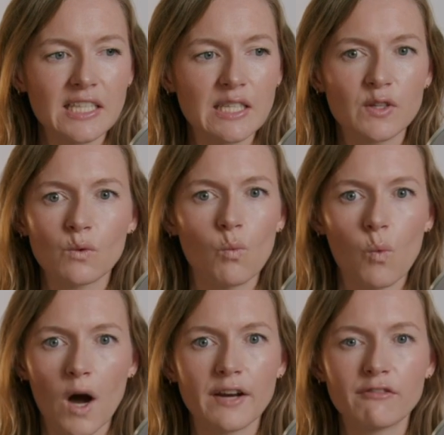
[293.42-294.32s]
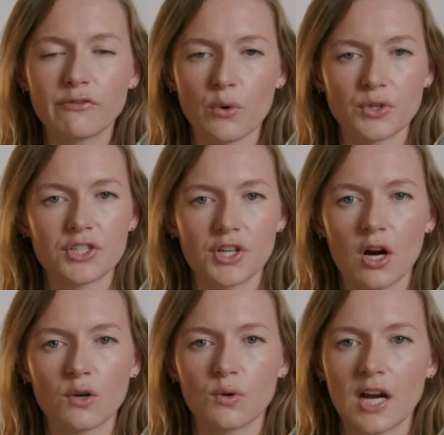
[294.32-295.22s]
even one
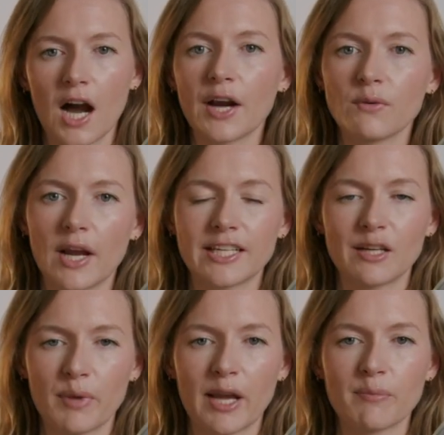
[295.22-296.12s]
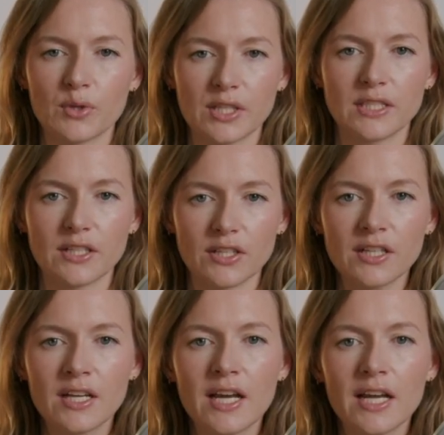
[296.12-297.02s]
4-star or high-ranking paper a
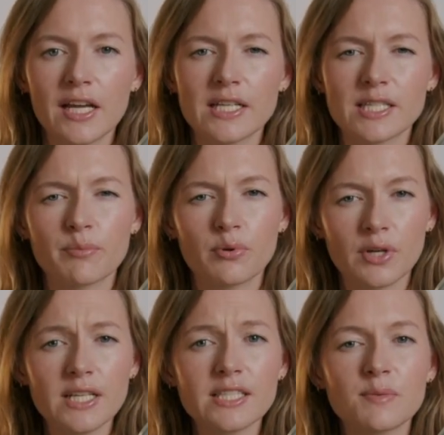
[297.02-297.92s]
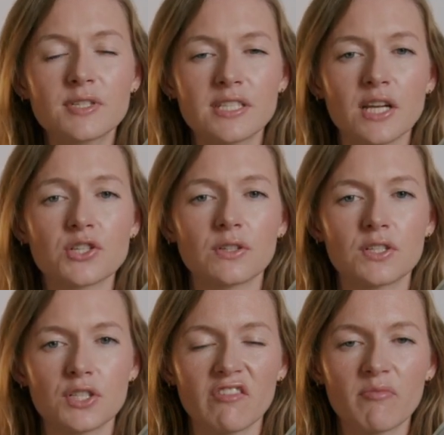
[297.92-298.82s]
year is a pretty substantial
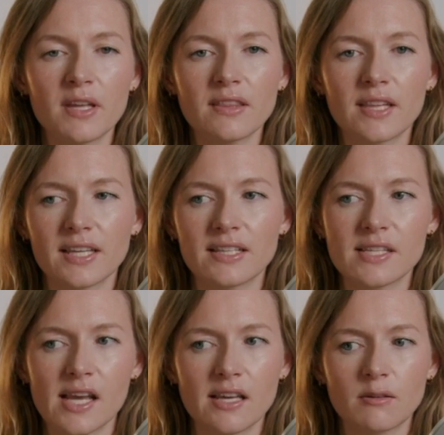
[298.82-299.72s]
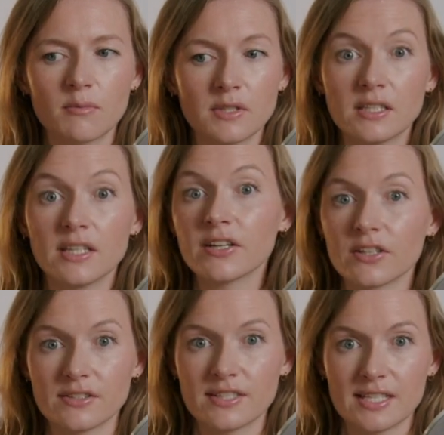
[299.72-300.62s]
achievement that can take
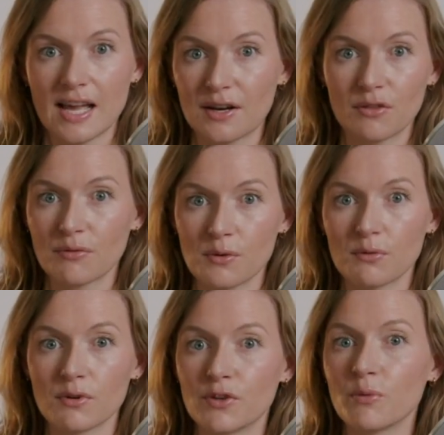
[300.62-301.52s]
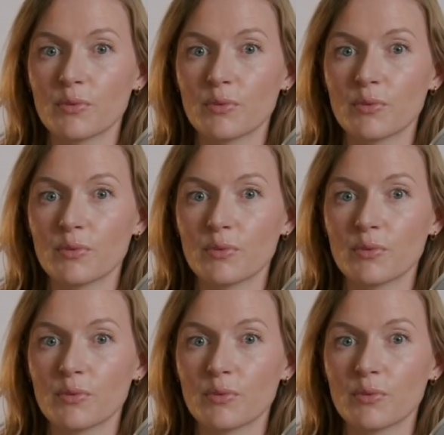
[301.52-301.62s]
years to get it through the review